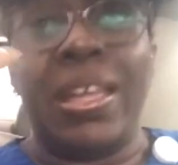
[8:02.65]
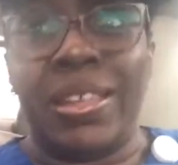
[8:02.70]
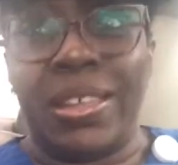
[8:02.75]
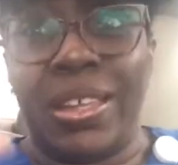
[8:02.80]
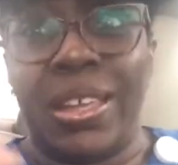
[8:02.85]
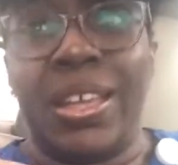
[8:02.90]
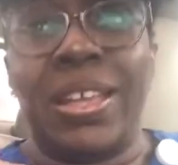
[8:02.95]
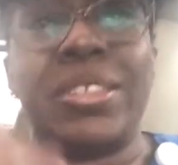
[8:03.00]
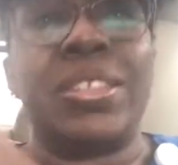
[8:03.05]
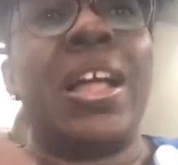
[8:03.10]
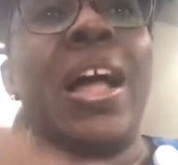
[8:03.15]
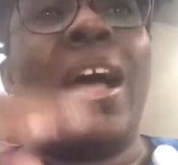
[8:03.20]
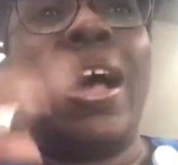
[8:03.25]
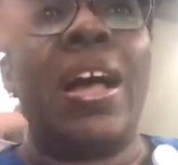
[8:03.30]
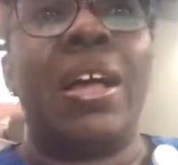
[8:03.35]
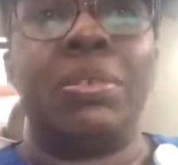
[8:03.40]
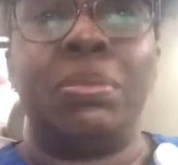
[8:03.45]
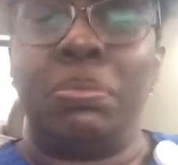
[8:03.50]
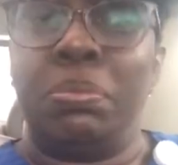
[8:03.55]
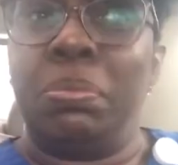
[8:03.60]
Yes,
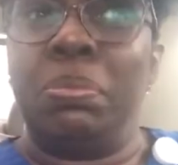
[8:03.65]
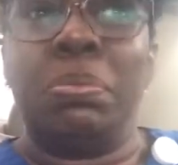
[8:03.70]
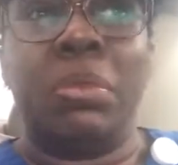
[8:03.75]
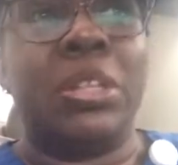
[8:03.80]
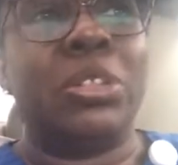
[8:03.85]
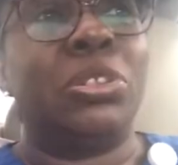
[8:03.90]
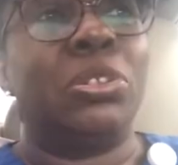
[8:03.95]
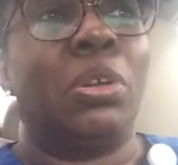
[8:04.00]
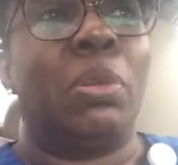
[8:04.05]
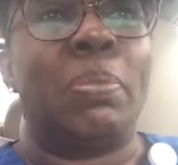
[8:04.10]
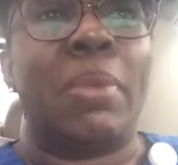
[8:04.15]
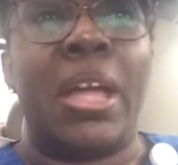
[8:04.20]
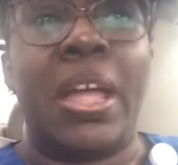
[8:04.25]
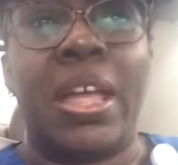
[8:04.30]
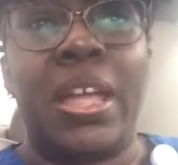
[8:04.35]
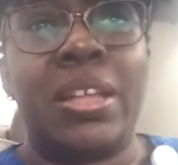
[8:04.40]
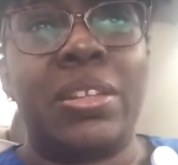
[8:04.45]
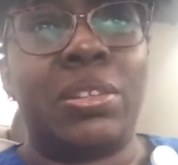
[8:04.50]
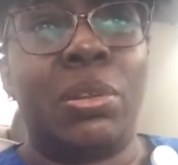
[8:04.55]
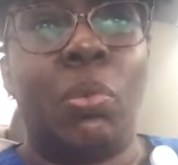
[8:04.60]
I make sure my
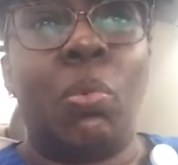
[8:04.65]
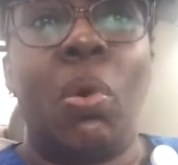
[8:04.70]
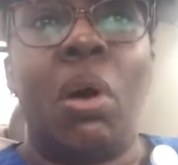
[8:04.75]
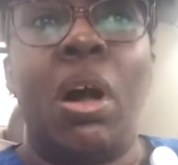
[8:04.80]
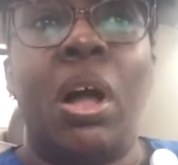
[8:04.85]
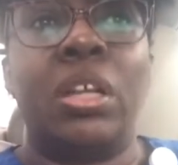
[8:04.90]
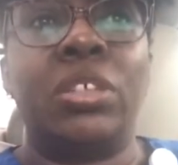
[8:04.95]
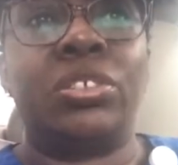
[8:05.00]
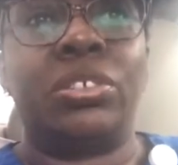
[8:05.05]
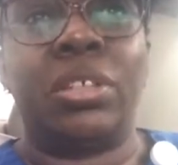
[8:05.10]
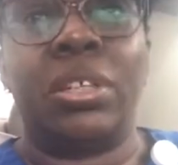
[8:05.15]
hands are washed